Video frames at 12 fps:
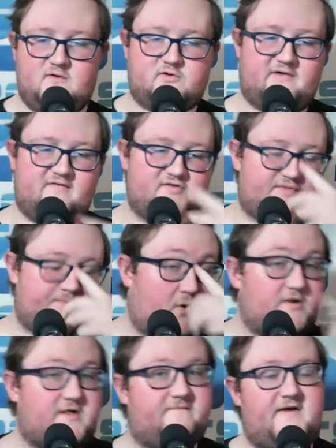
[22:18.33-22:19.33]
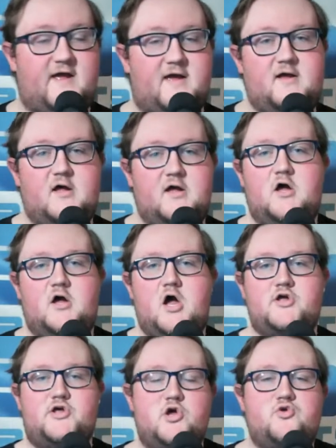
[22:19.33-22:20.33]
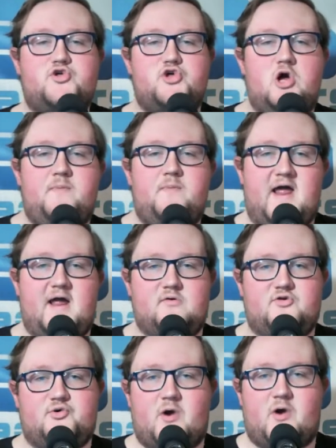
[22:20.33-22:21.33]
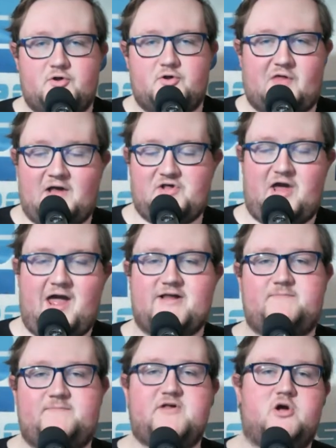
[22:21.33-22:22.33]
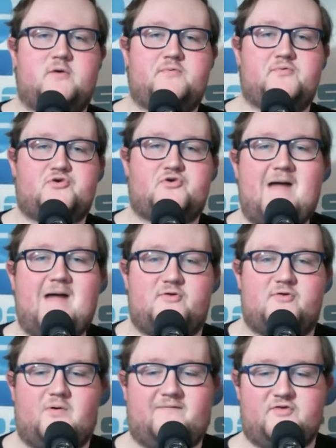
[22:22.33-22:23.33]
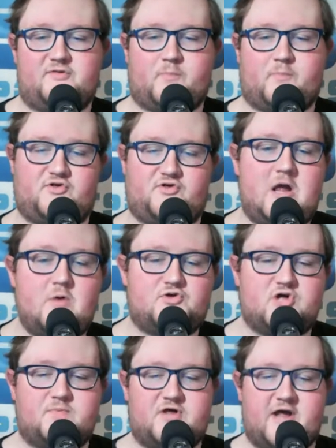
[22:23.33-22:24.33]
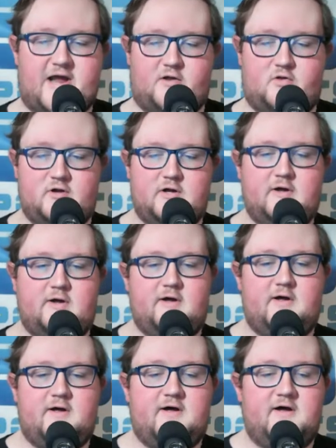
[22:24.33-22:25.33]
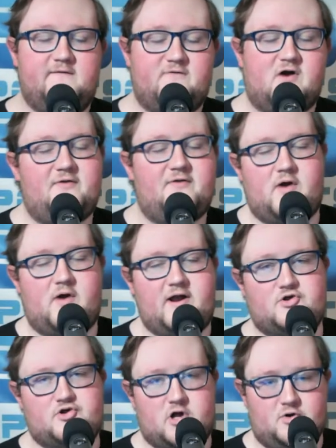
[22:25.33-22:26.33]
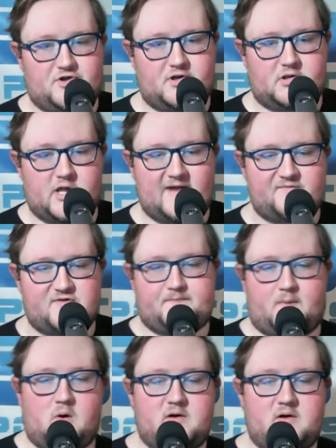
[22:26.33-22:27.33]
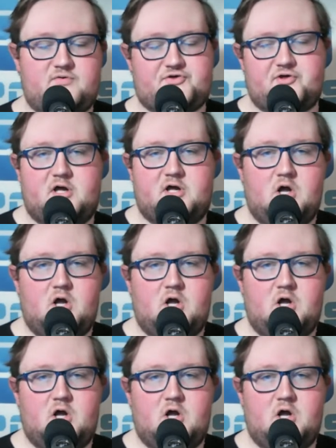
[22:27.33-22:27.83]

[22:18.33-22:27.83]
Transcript: on 12 on Sports via YouTube and Twitter/X. Be sure to subscribe to the 12 on Sports YouTube channel for other great shows in live sports.